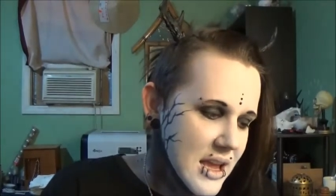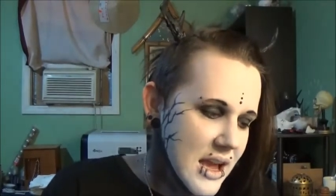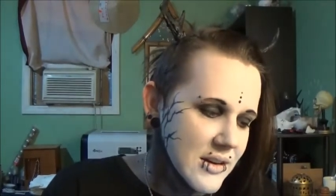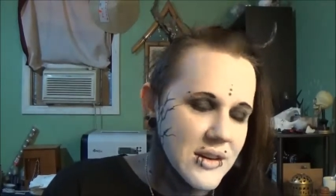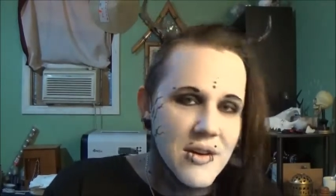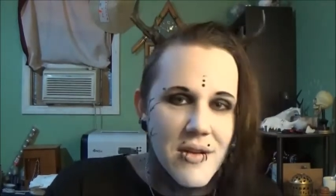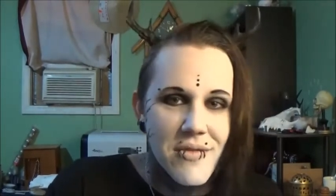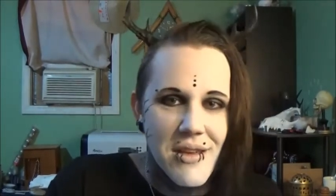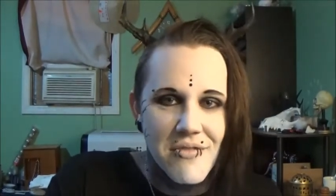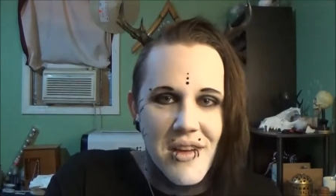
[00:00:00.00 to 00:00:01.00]
I don't know,
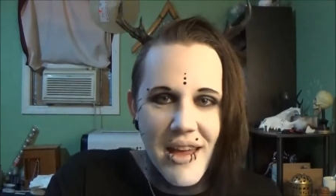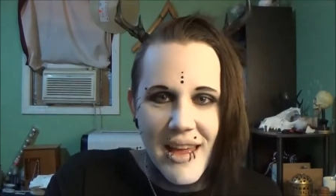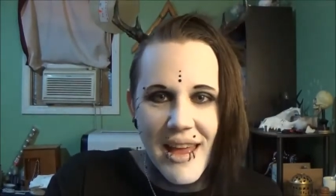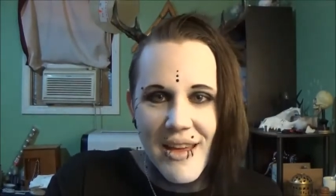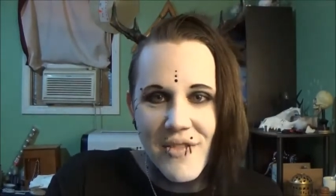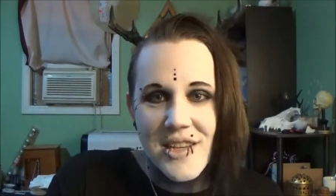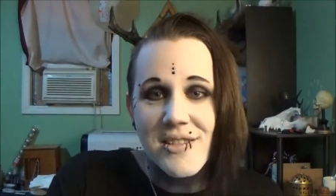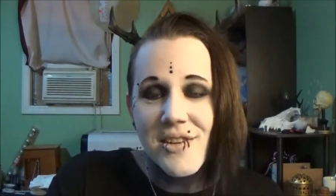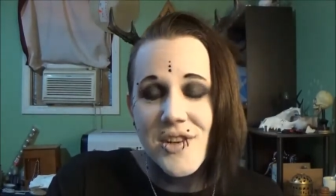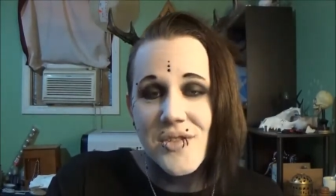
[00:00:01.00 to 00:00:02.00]
if, if, if I
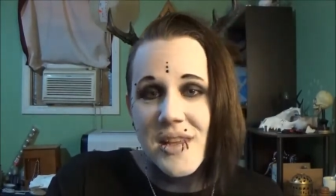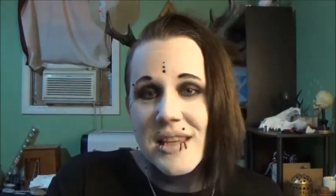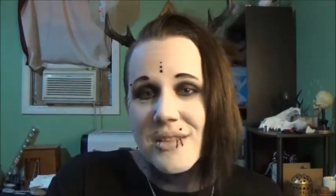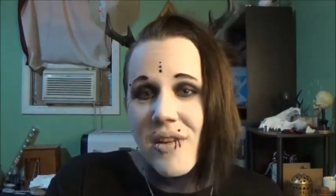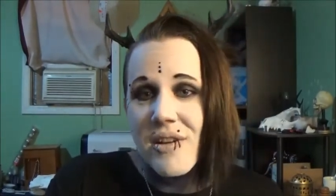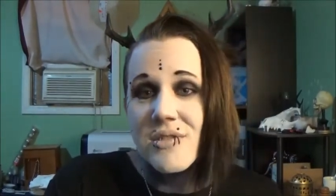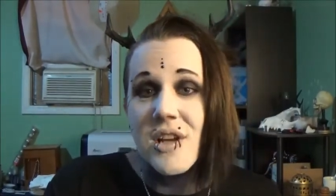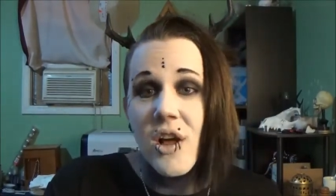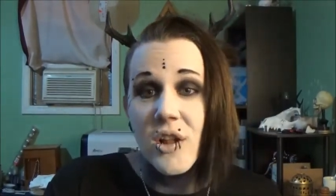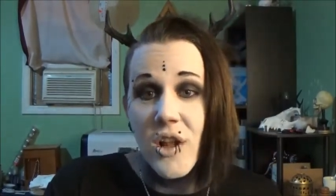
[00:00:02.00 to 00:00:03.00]
started doing these videos
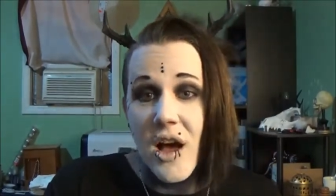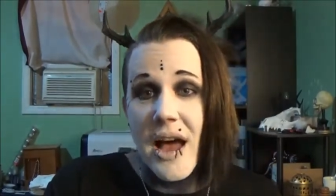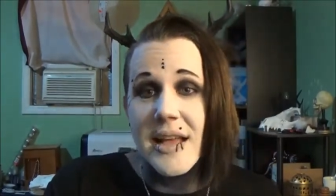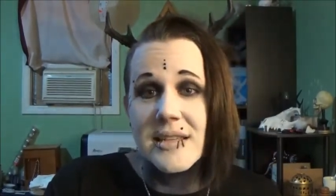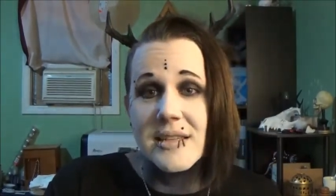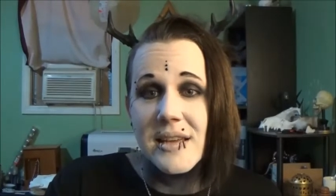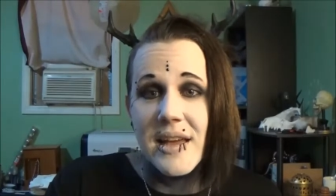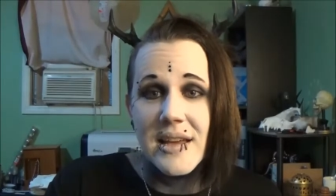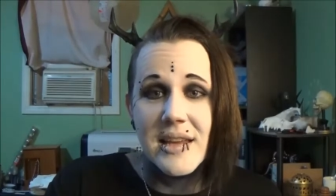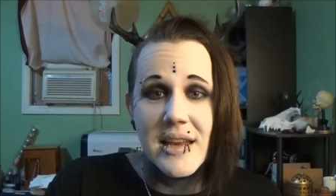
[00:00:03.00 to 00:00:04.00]
a lot
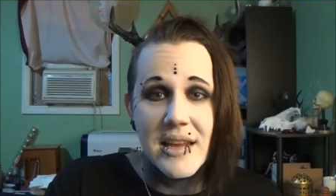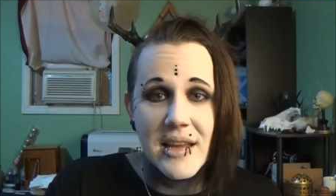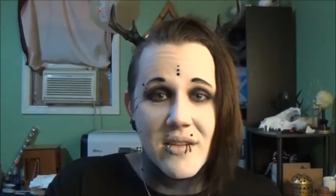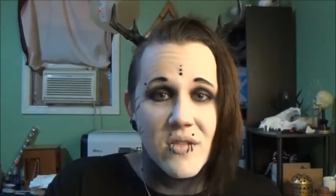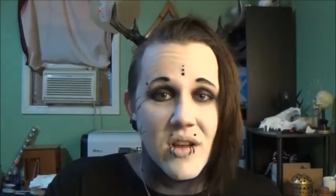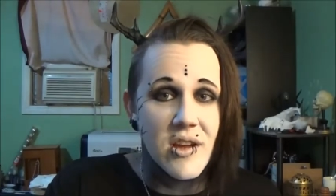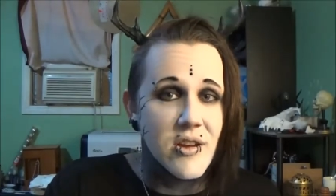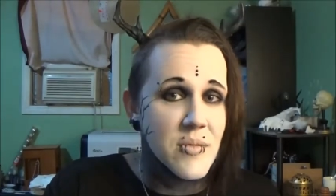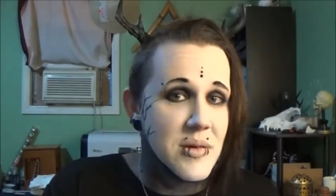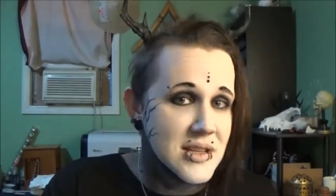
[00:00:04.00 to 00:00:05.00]
and getting a
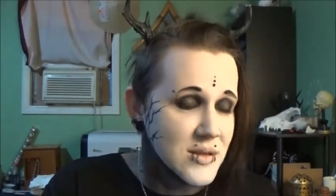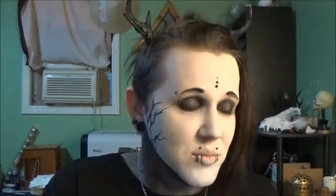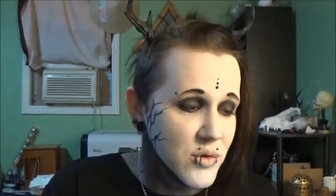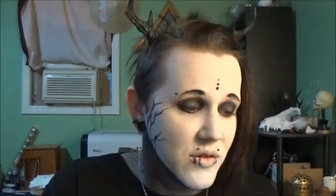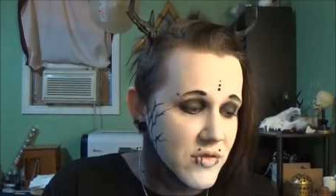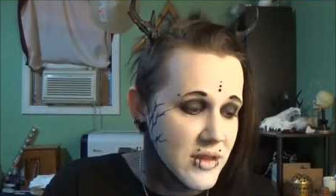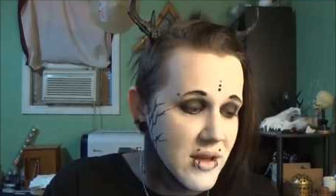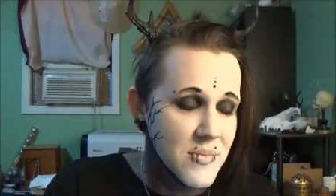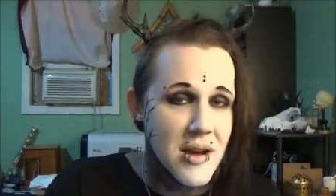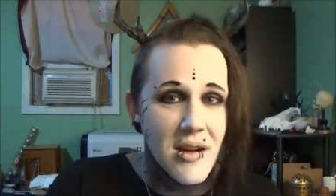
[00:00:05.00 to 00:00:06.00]
good bit of support for
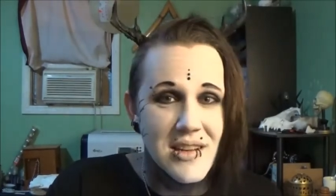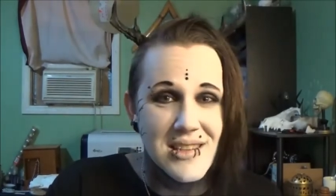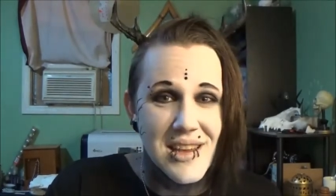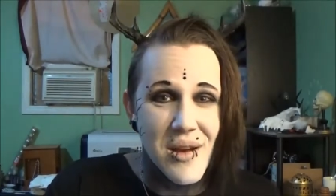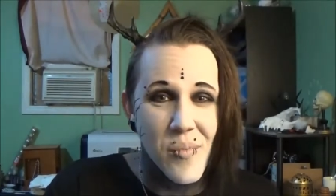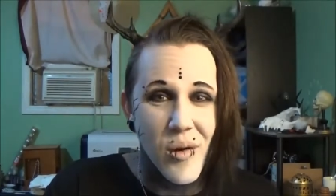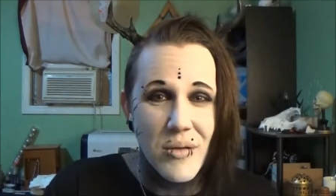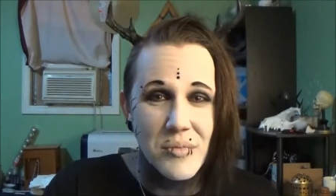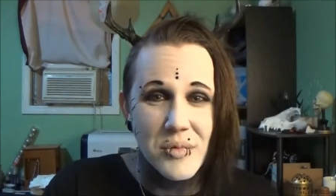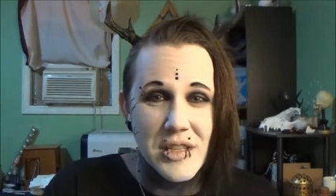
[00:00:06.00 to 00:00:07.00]
them, honestly, I'd
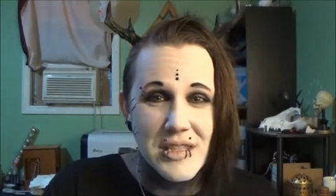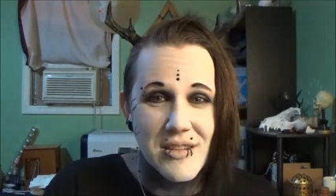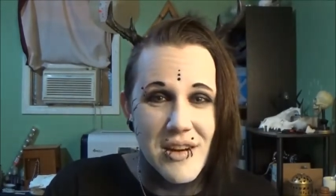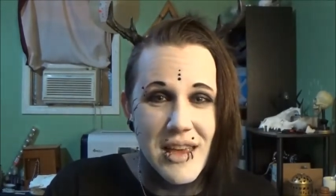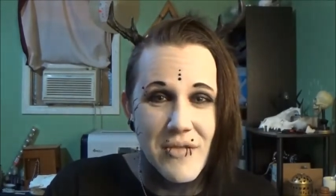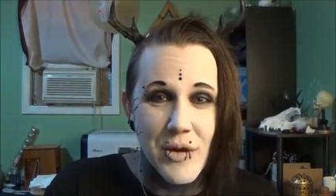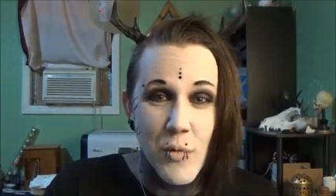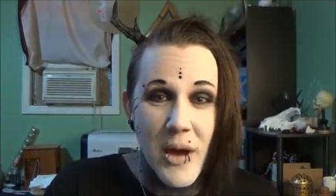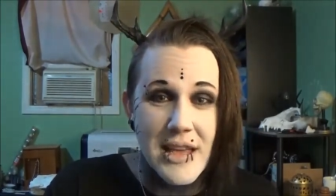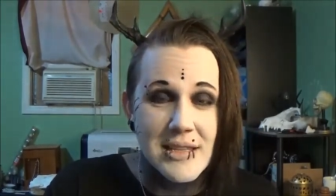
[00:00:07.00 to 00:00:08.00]
probably start giving
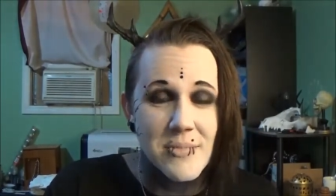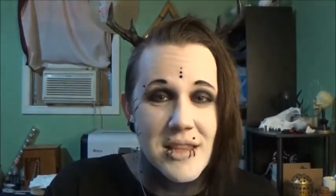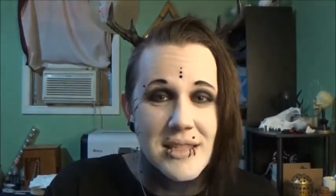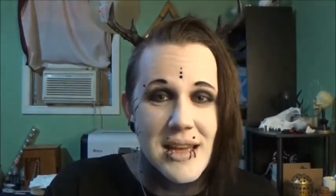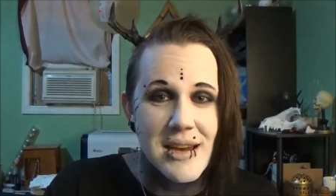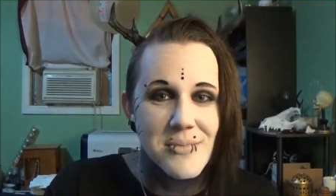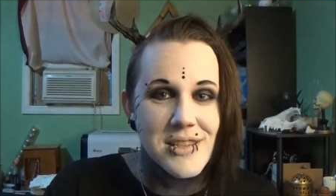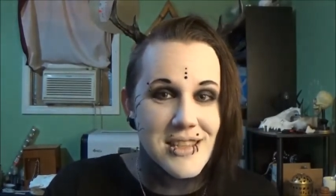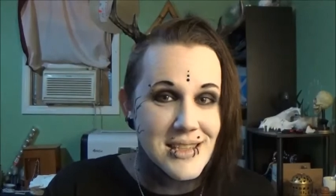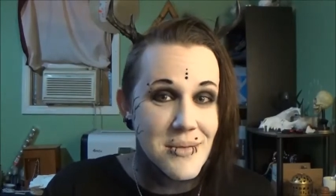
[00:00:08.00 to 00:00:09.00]
away some of these items,
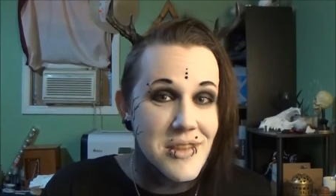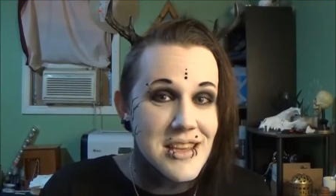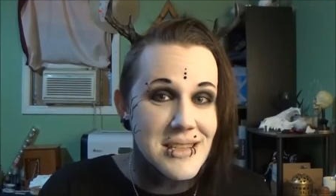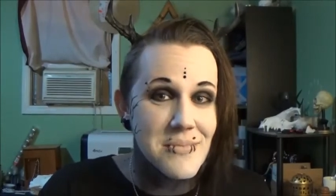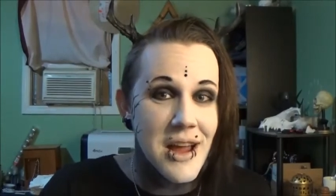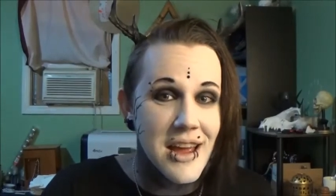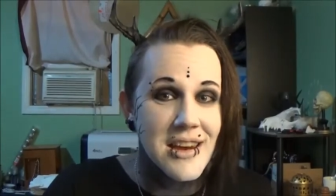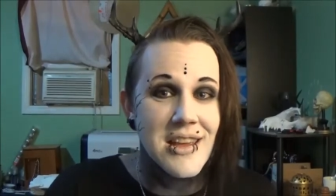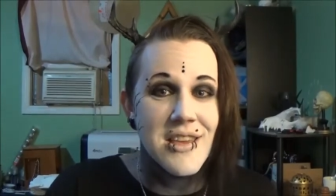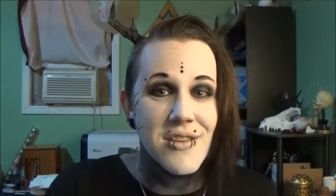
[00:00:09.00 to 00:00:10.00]
because some of these I'm not
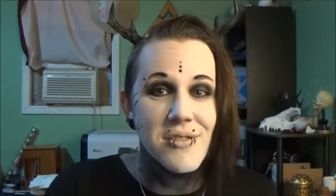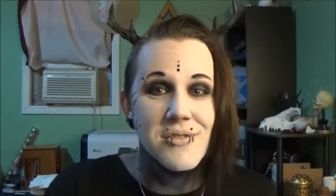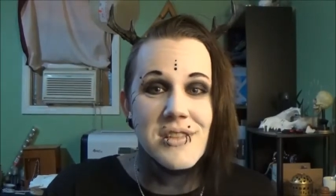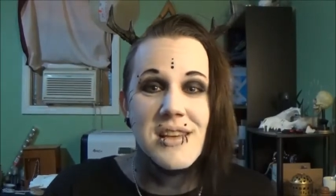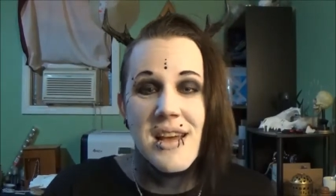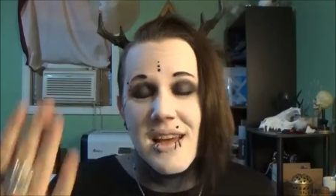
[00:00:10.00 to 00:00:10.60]
going to use.